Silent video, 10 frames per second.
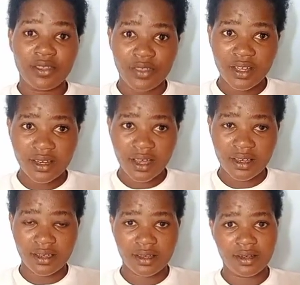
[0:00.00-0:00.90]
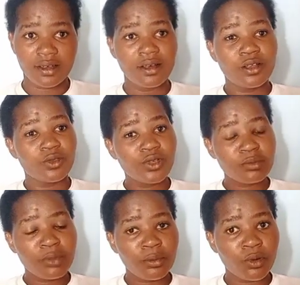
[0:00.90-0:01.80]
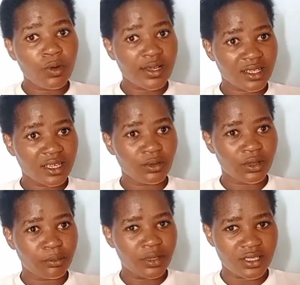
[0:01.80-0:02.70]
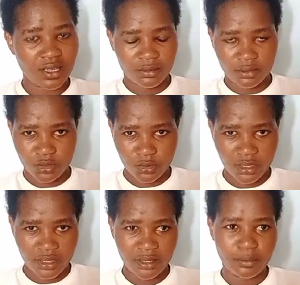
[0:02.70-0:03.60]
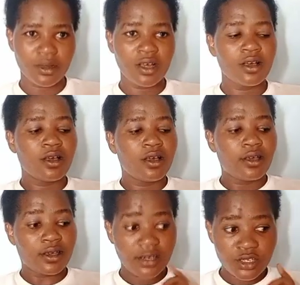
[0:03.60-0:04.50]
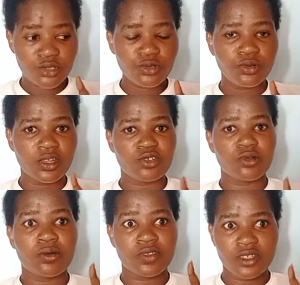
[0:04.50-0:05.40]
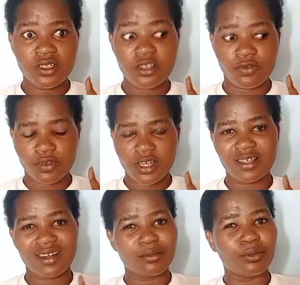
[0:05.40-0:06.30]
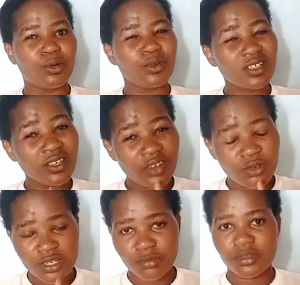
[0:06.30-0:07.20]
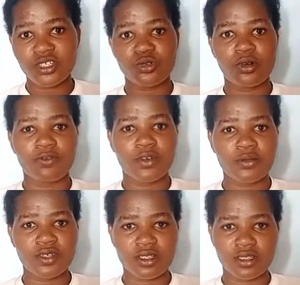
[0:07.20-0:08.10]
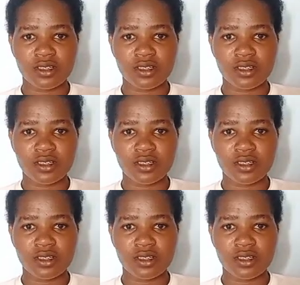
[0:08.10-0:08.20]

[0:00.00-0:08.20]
Then again, those people who were standing with Peter told him, "It is true that you are with Jesus of Nazareth, because even your speech confirms it."